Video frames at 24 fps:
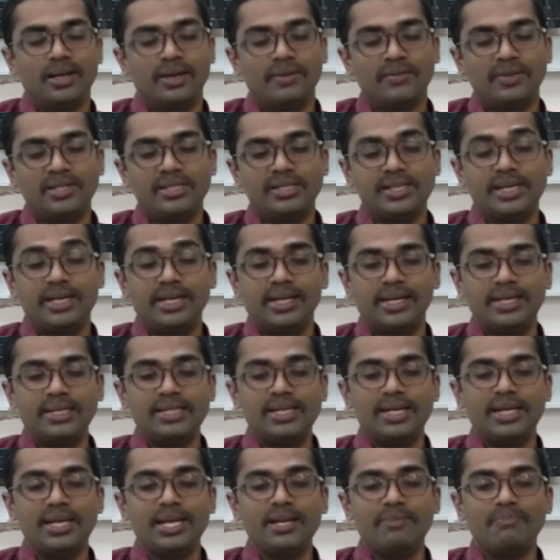which is
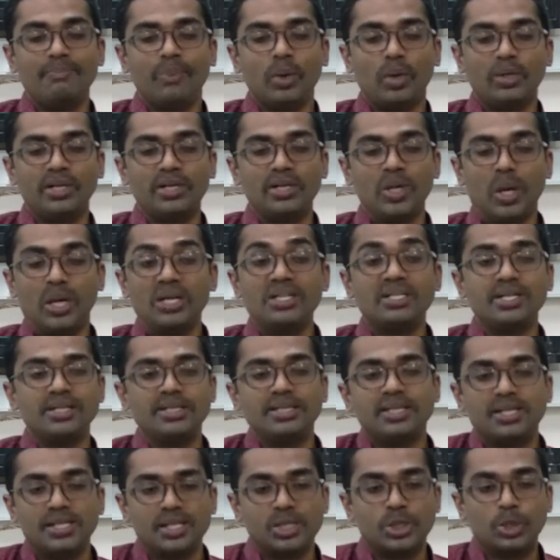increasingly important not
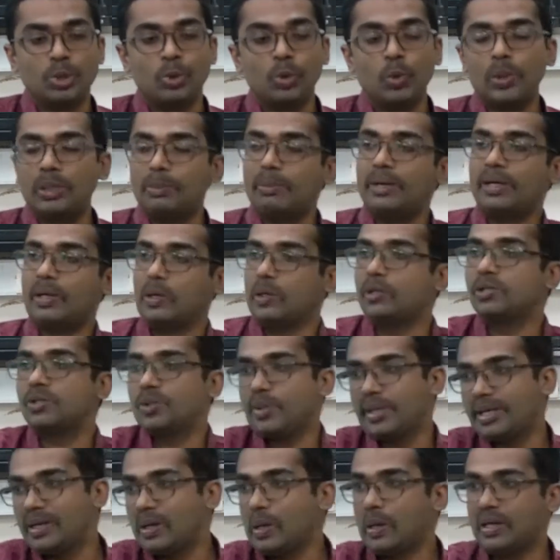just in school but also
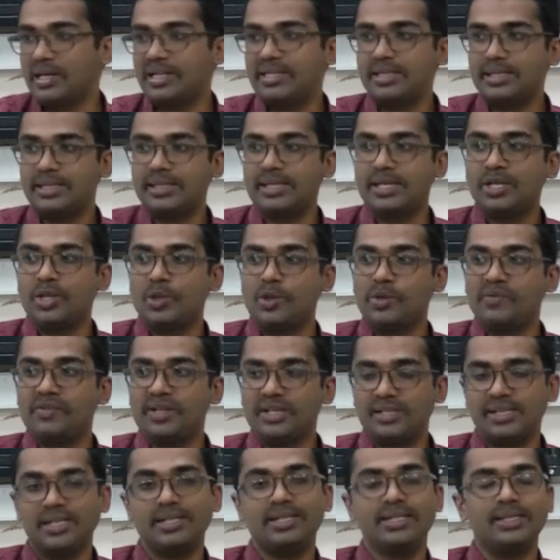in colleges and
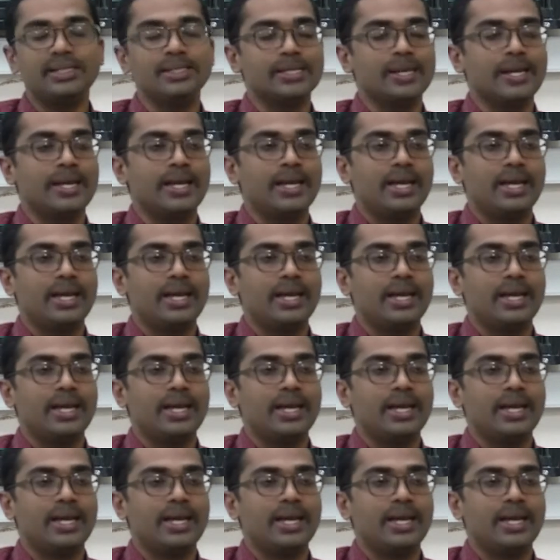universities,